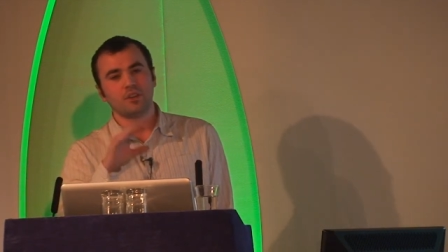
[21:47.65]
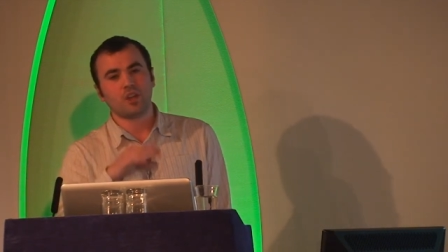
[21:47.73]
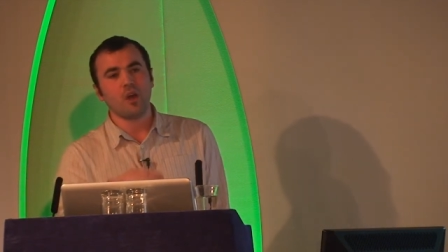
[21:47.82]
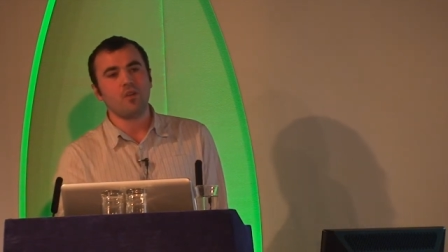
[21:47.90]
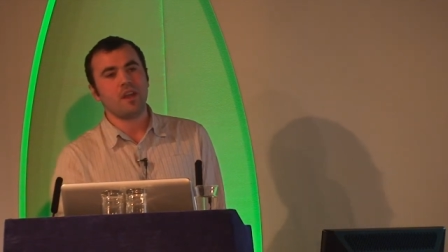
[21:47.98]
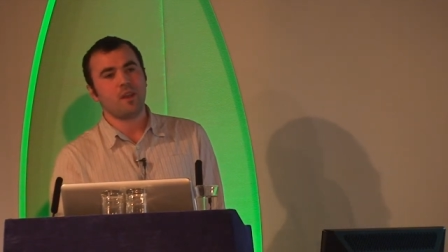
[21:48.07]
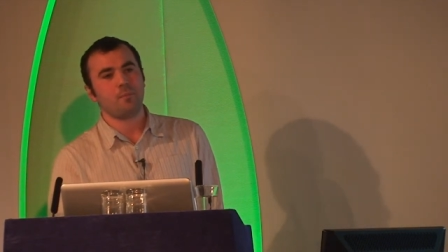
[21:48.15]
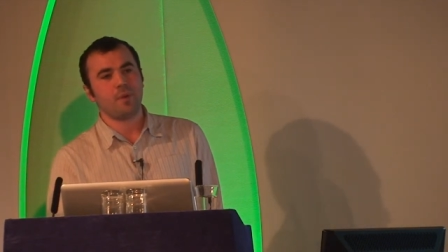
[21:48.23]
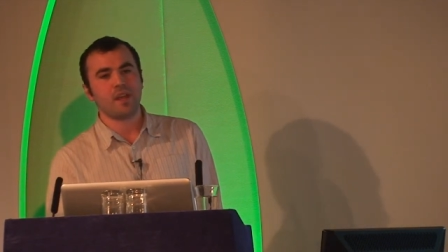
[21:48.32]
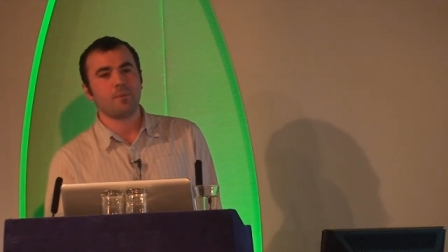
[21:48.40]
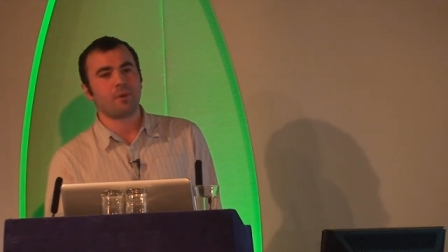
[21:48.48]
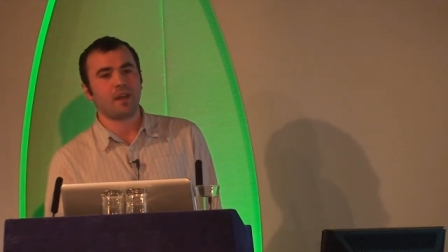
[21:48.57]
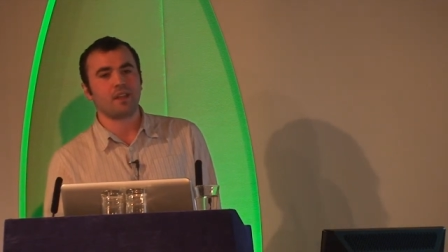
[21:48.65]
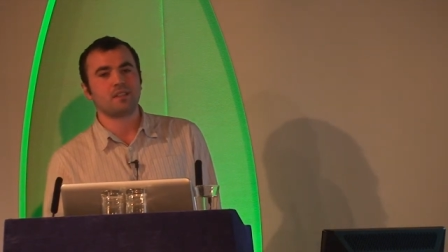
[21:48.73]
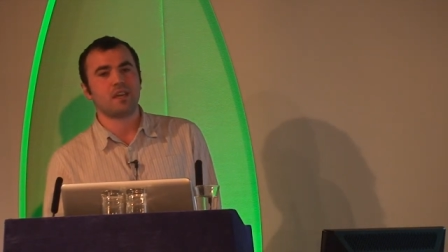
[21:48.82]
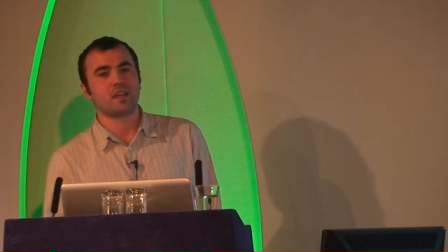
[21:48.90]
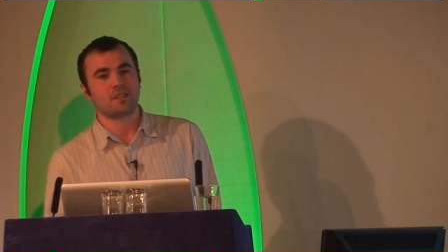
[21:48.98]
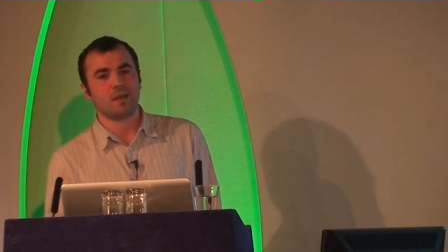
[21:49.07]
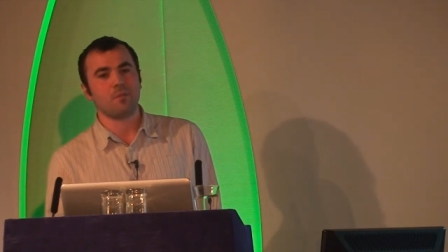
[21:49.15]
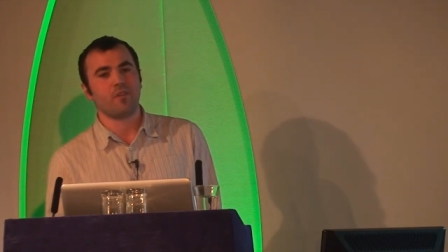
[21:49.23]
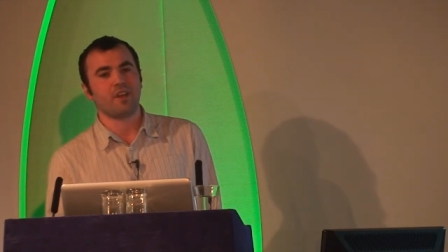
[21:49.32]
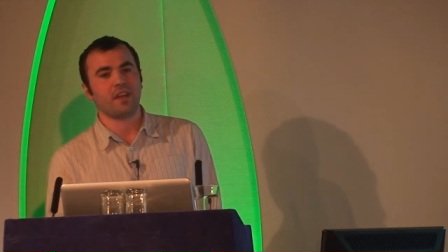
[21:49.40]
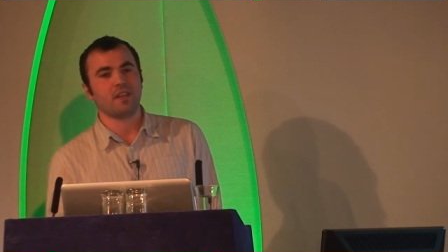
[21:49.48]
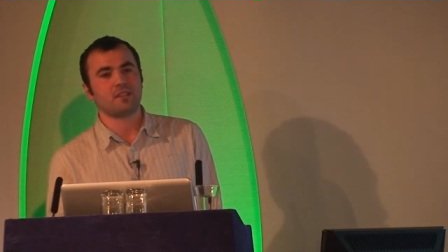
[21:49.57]
Don't let it be a plain text email
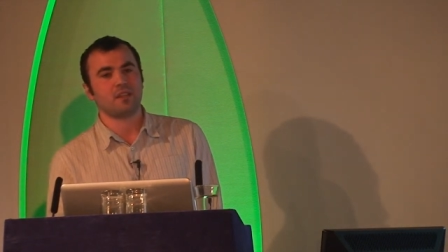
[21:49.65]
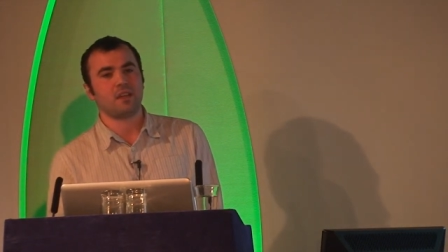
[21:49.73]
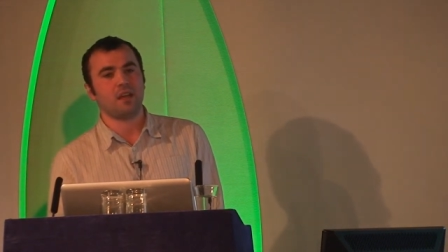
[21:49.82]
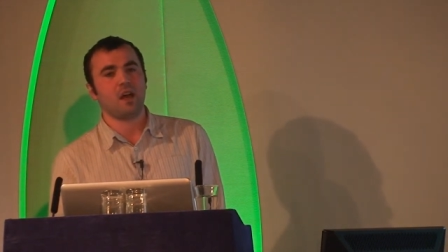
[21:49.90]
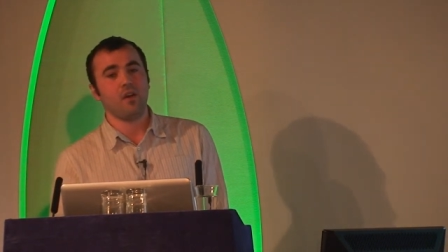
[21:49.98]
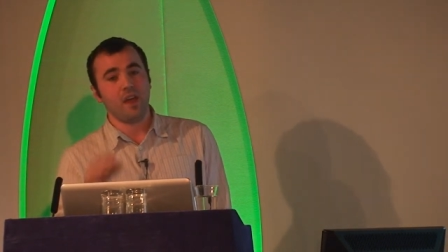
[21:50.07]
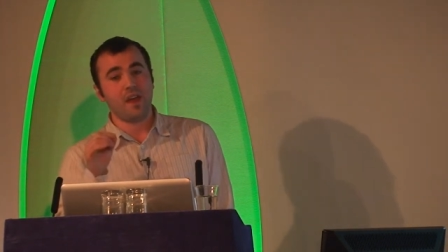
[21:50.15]
that gets sent out.